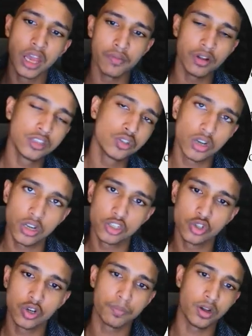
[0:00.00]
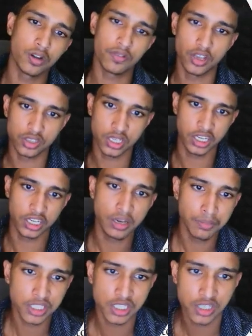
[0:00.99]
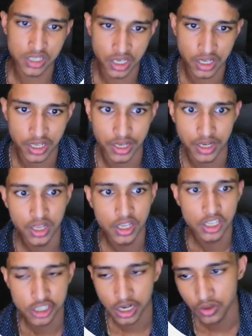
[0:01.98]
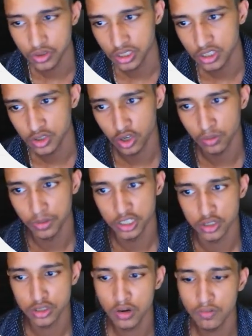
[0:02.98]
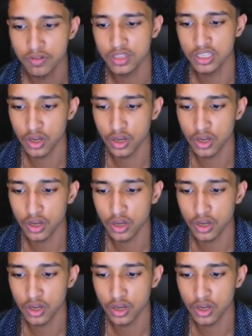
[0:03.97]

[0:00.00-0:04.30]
And once you reach to a point where you're sending 10 messages in a day, start using this automation software.